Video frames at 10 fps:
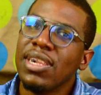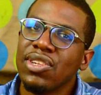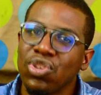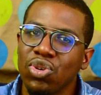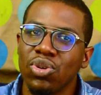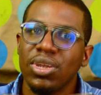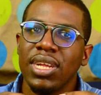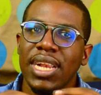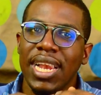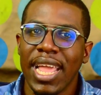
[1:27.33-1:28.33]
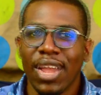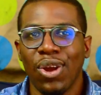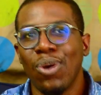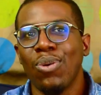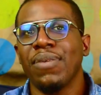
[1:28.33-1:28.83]
to let
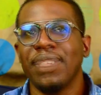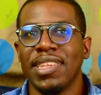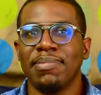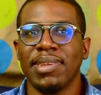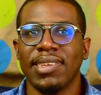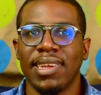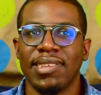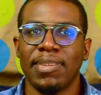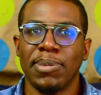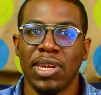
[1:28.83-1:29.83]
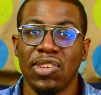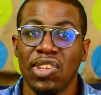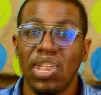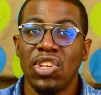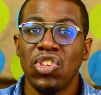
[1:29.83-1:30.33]
go of these misconceptions
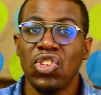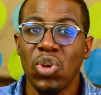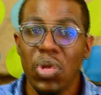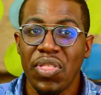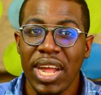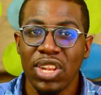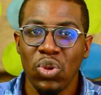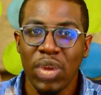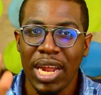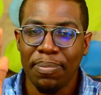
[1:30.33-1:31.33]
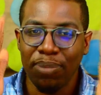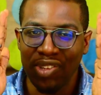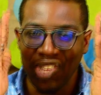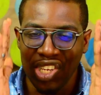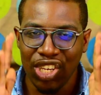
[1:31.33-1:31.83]
so that you can
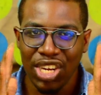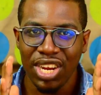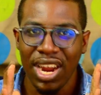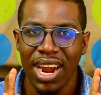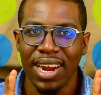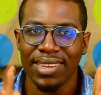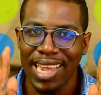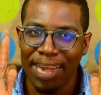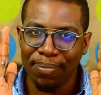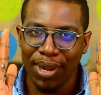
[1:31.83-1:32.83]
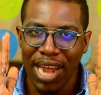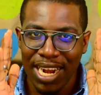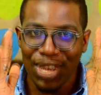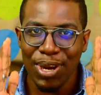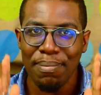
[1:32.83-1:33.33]
position your heart
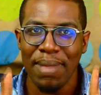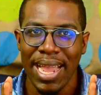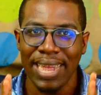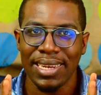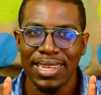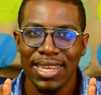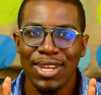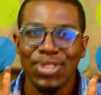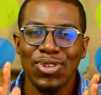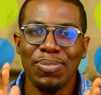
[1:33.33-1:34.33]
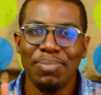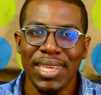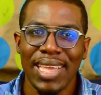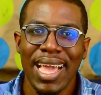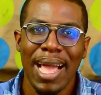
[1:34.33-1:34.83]
and your mind to
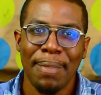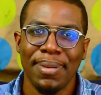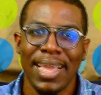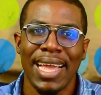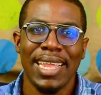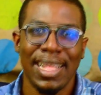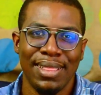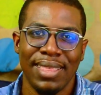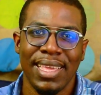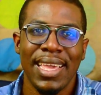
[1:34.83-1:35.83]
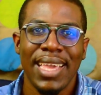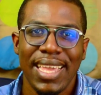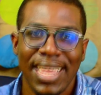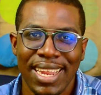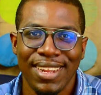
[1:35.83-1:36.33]
be happy and healthy
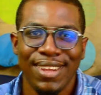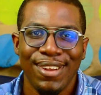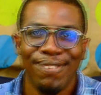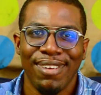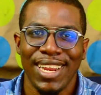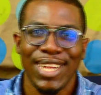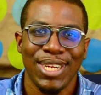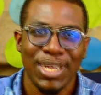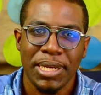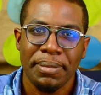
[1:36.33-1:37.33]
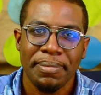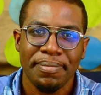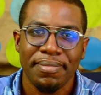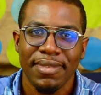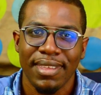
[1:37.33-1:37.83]
in relationship,
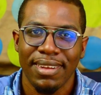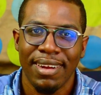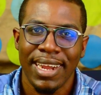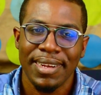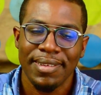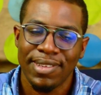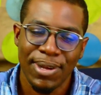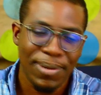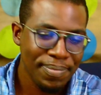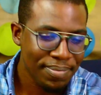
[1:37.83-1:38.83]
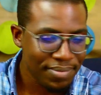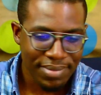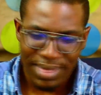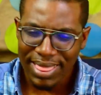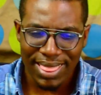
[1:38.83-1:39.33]
right? So
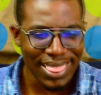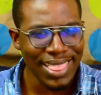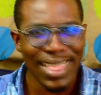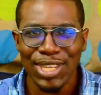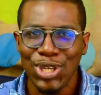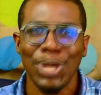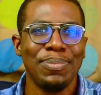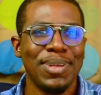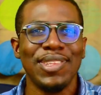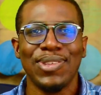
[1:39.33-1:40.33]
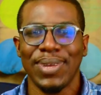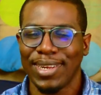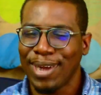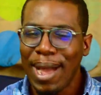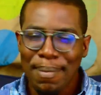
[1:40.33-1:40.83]
let's jump into it.
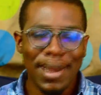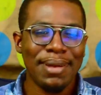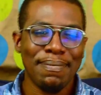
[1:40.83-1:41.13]
Common